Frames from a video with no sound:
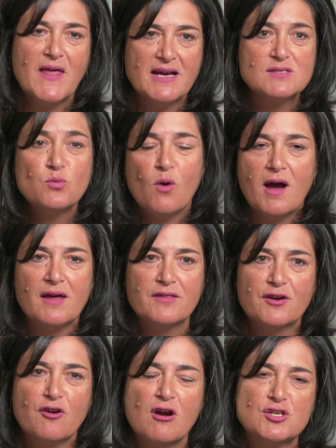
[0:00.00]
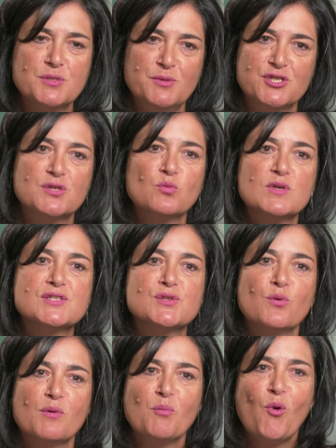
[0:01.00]
that's why their contribution was
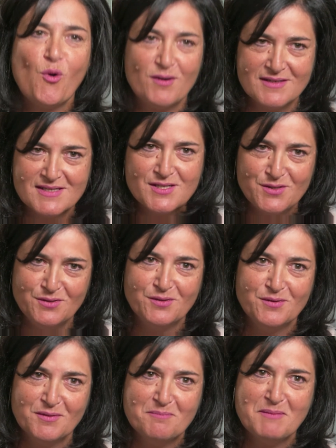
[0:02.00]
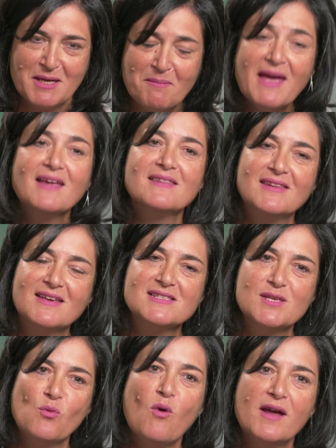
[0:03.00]
so important to McMahon, because
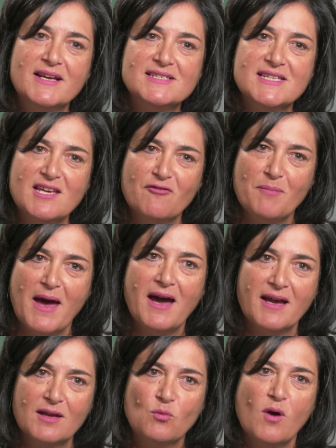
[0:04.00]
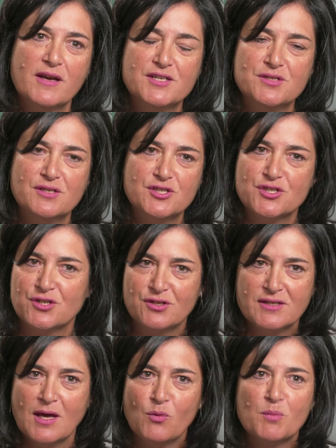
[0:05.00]
they wanted to give back and wanted to
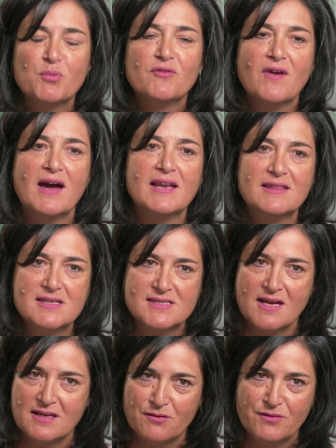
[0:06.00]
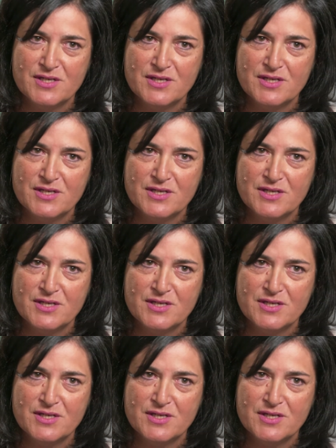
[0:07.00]
ensure that we're providing this kind of